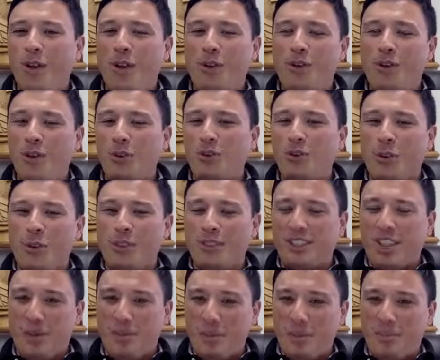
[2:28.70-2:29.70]
this story is
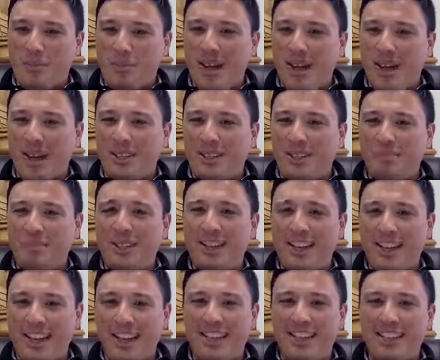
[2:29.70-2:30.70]
coming to mind
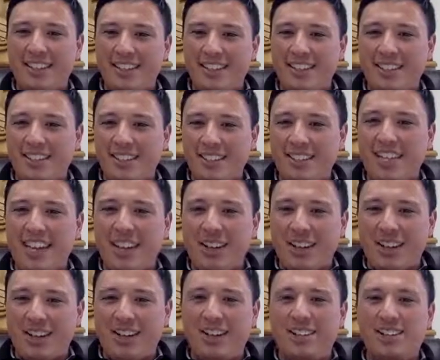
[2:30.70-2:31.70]
because
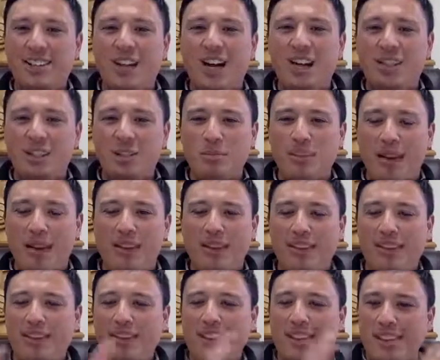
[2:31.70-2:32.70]
Sarah talked about
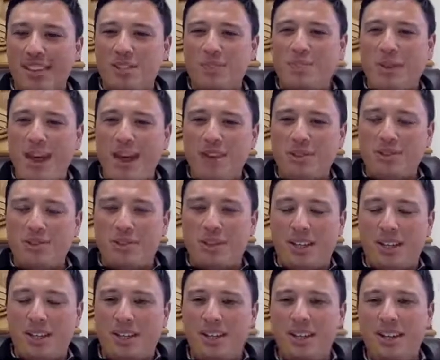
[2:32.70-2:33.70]
it this past
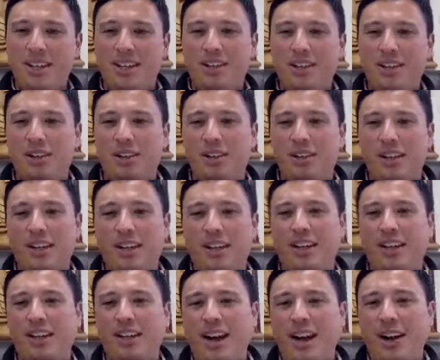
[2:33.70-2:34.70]
week
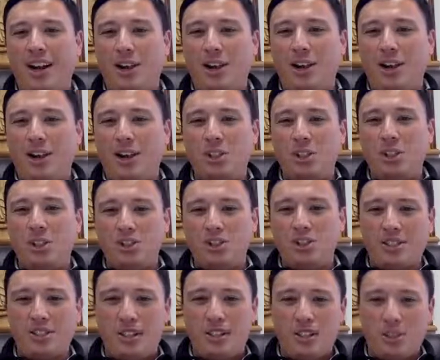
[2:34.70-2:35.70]
during our
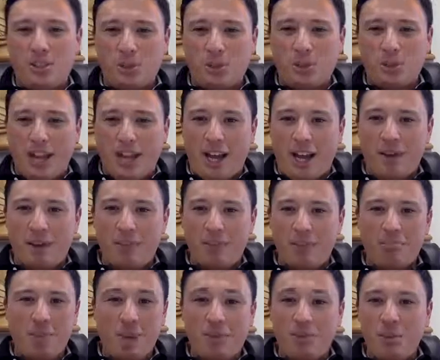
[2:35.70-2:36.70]
children's Sunday school hour.
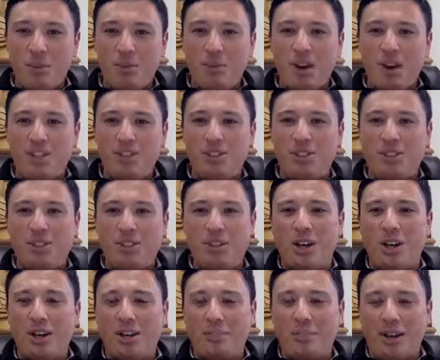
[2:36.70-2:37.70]
Maybe you watched her
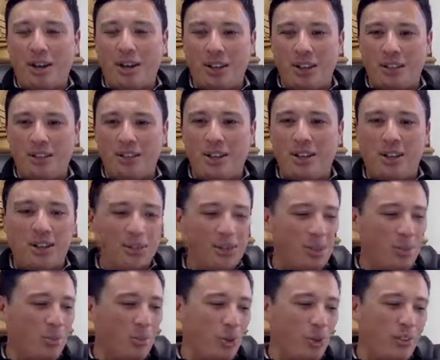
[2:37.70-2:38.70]
talk about it and heard
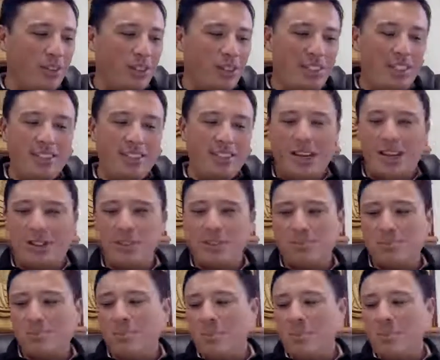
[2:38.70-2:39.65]
some more of the details.